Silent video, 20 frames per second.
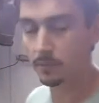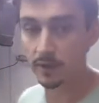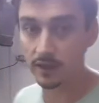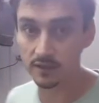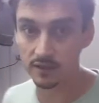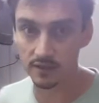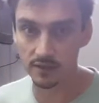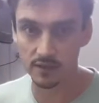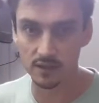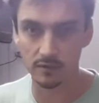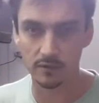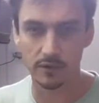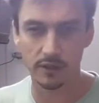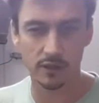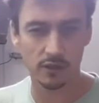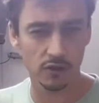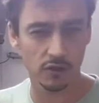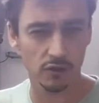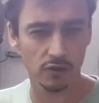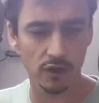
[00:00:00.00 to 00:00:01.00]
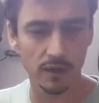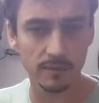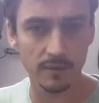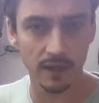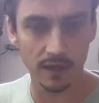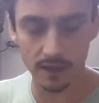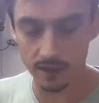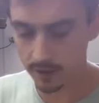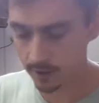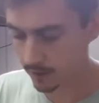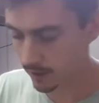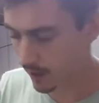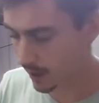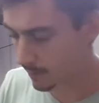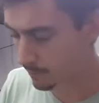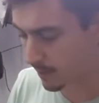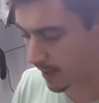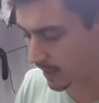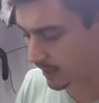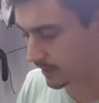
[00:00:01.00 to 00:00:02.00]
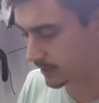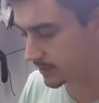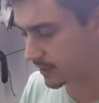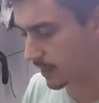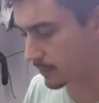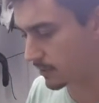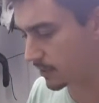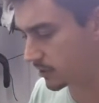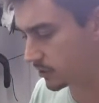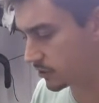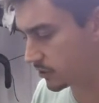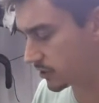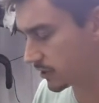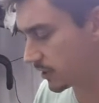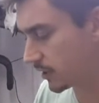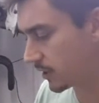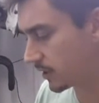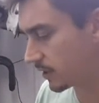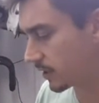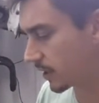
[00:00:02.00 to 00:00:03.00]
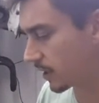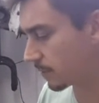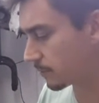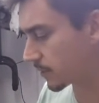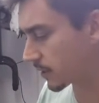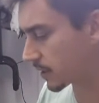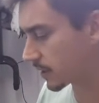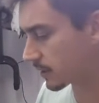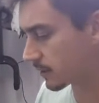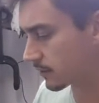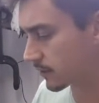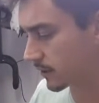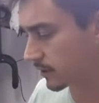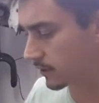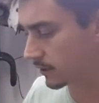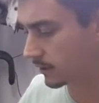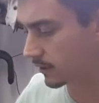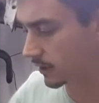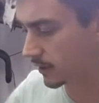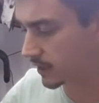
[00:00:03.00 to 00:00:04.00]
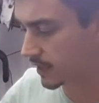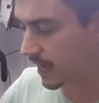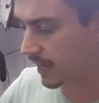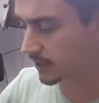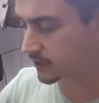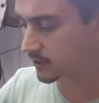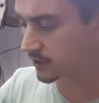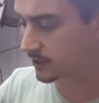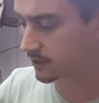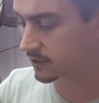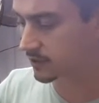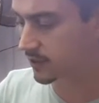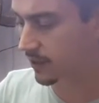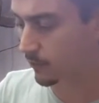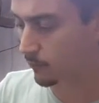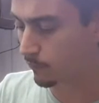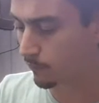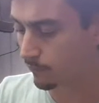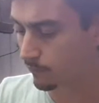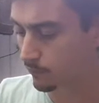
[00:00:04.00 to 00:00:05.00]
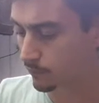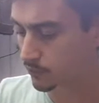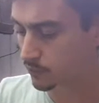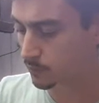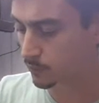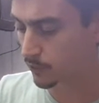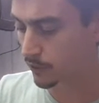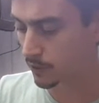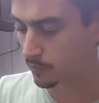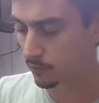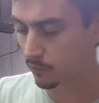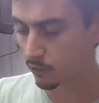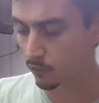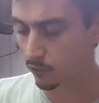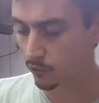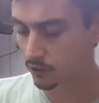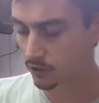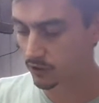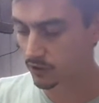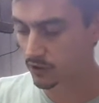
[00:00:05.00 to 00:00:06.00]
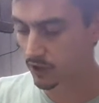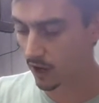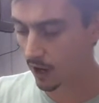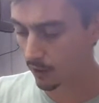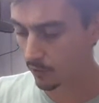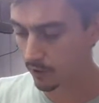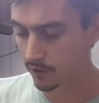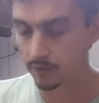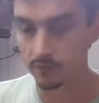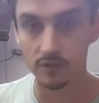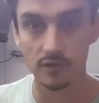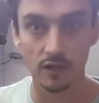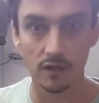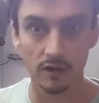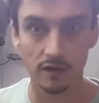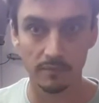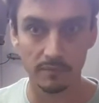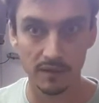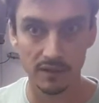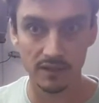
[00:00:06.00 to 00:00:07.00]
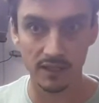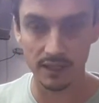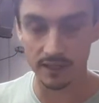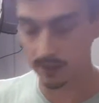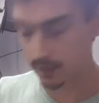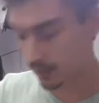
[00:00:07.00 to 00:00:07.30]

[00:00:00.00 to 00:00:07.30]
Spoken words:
of pieces that were extremely badly damaged. The cast itself was pretty poor to start with. There was a lot of missing